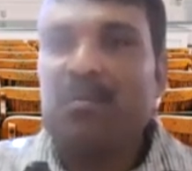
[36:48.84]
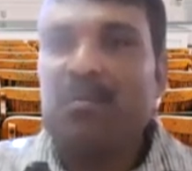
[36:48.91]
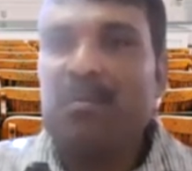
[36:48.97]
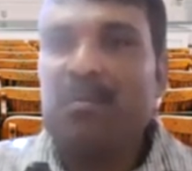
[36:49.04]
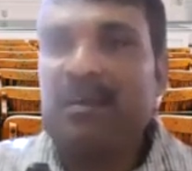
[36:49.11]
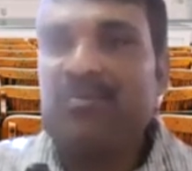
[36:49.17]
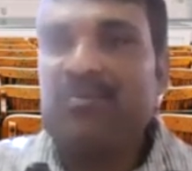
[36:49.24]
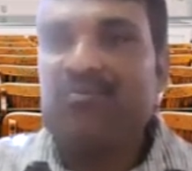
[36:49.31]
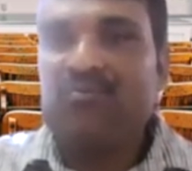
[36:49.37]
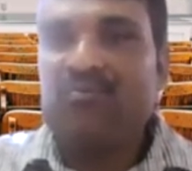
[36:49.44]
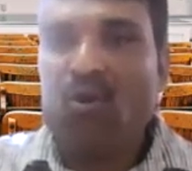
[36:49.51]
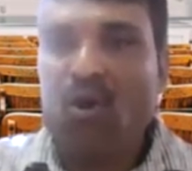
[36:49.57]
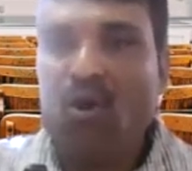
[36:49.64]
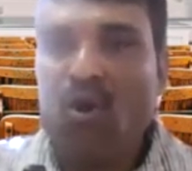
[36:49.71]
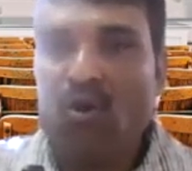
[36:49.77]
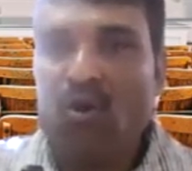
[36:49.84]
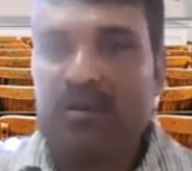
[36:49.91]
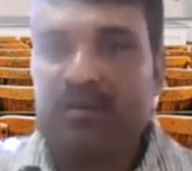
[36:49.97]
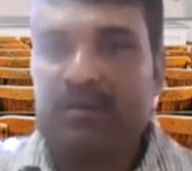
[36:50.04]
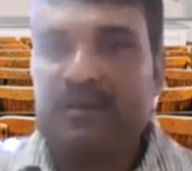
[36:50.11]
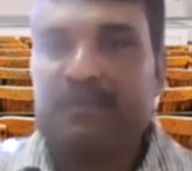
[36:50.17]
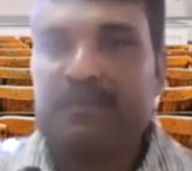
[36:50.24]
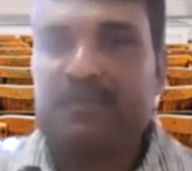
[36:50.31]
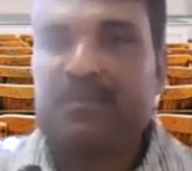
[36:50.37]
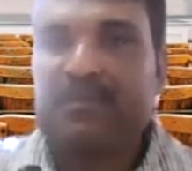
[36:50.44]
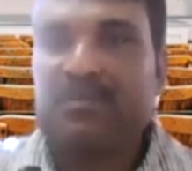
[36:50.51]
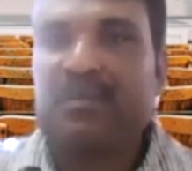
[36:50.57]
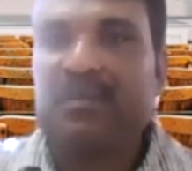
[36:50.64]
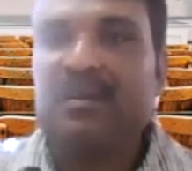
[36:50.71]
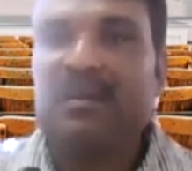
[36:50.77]
By 4
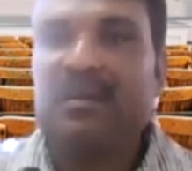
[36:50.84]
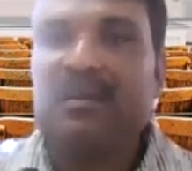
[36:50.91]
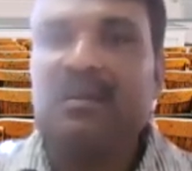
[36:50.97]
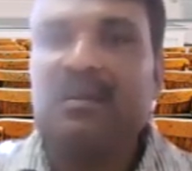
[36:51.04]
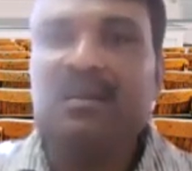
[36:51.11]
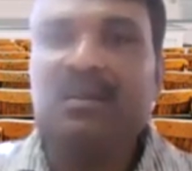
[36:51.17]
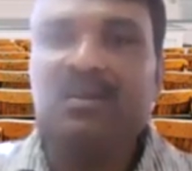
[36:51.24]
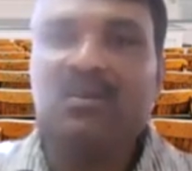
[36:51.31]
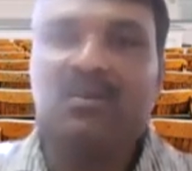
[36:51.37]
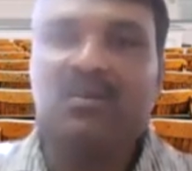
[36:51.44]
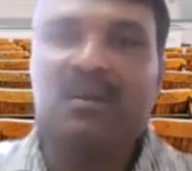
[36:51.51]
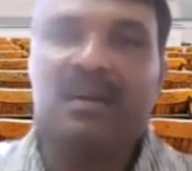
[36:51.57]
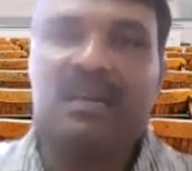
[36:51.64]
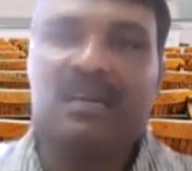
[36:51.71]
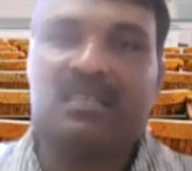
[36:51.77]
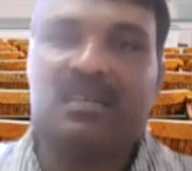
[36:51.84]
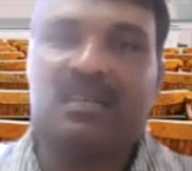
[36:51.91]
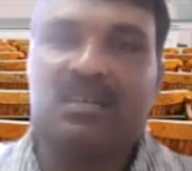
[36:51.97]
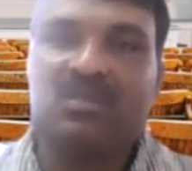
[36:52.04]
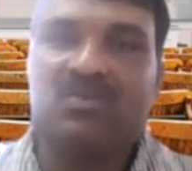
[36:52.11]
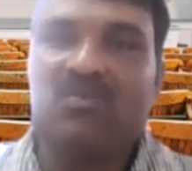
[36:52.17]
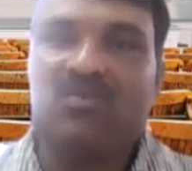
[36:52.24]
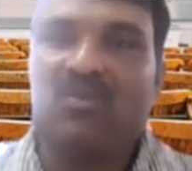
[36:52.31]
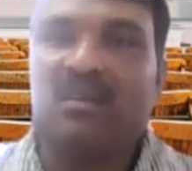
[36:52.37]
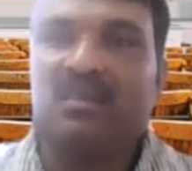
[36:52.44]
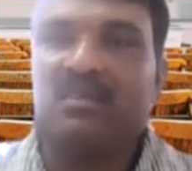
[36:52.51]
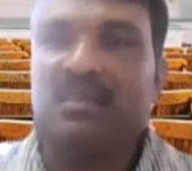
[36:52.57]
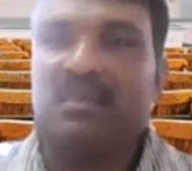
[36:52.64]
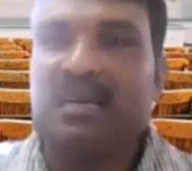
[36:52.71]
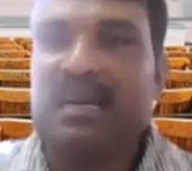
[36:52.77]
into an x raised to 4
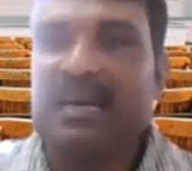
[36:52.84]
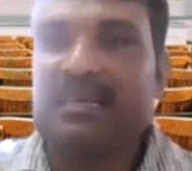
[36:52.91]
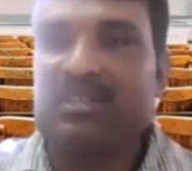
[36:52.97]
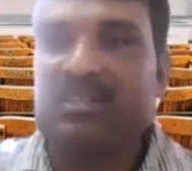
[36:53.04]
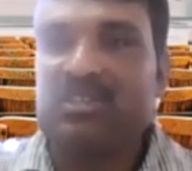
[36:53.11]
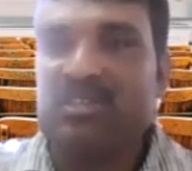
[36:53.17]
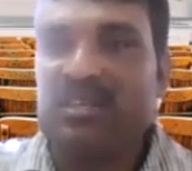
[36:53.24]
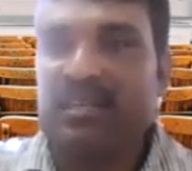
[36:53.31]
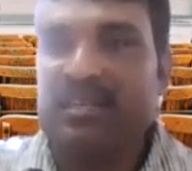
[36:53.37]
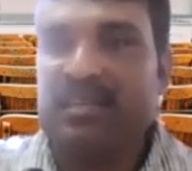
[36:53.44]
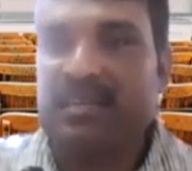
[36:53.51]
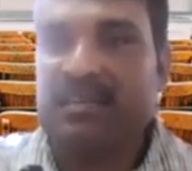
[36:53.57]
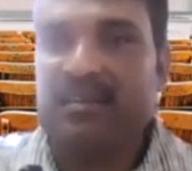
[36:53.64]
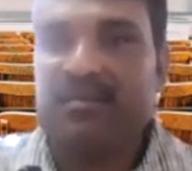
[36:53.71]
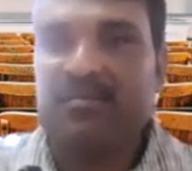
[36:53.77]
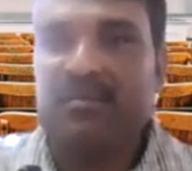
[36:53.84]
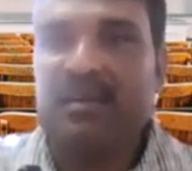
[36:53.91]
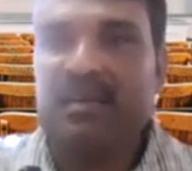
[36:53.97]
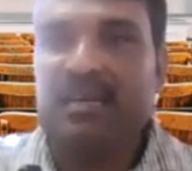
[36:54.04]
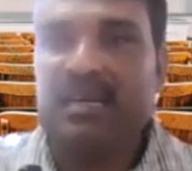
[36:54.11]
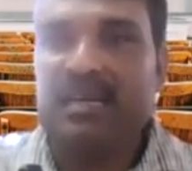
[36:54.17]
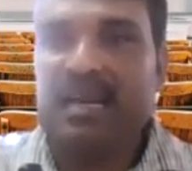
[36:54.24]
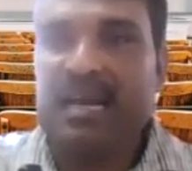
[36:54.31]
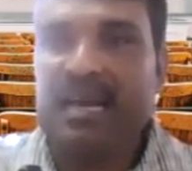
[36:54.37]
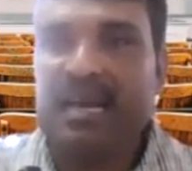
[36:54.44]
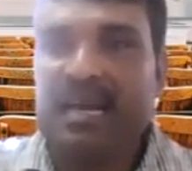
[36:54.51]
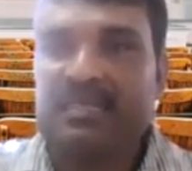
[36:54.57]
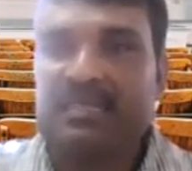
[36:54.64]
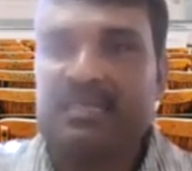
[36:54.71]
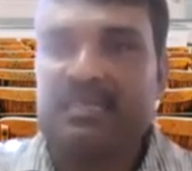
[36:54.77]
is existing here, right?
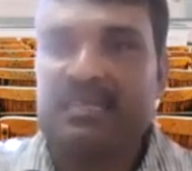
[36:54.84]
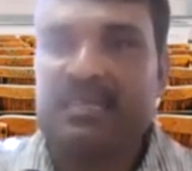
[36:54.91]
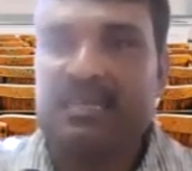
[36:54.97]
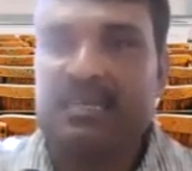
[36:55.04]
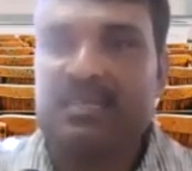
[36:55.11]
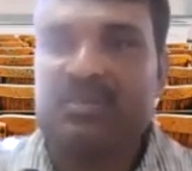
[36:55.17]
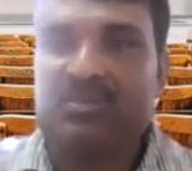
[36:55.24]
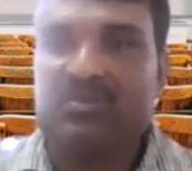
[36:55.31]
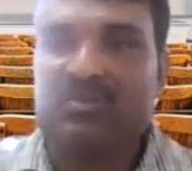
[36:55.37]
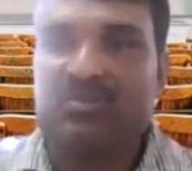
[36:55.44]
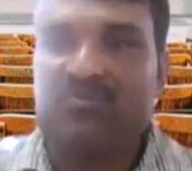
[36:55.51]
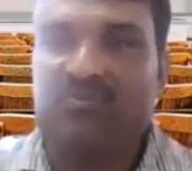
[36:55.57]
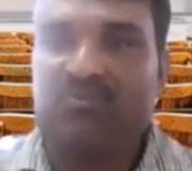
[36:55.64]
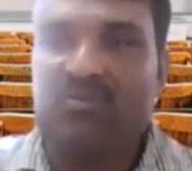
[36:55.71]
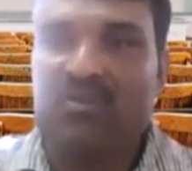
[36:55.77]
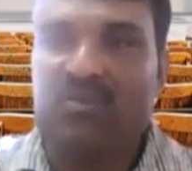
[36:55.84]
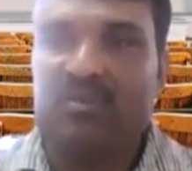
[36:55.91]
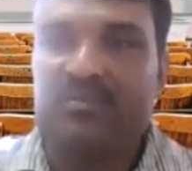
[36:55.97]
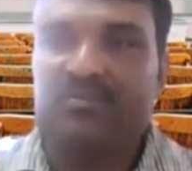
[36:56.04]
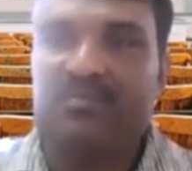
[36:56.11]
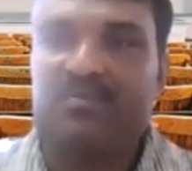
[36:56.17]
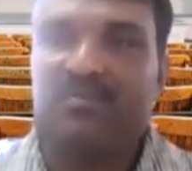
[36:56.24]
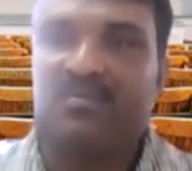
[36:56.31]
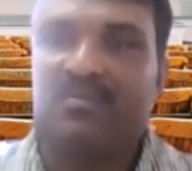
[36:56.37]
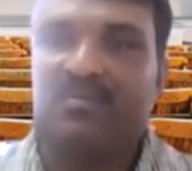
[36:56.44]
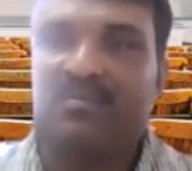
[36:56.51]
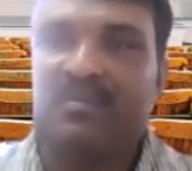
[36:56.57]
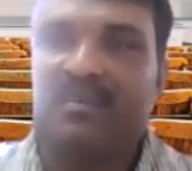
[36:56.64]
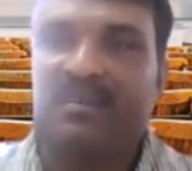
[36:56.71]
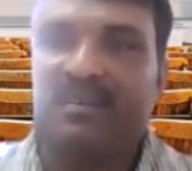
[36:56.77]
X raised to 4,
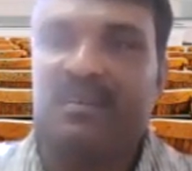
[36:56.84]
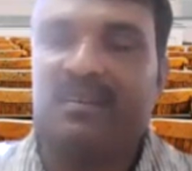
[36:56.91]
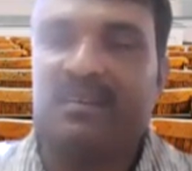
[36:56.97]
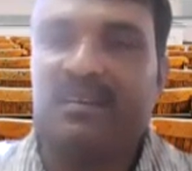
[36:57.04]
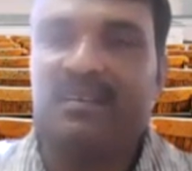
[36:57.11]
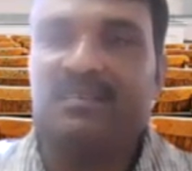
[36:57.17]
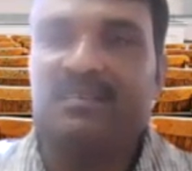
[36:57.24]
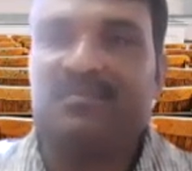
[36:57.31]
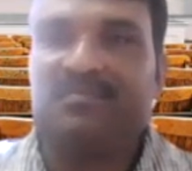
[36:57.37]
right?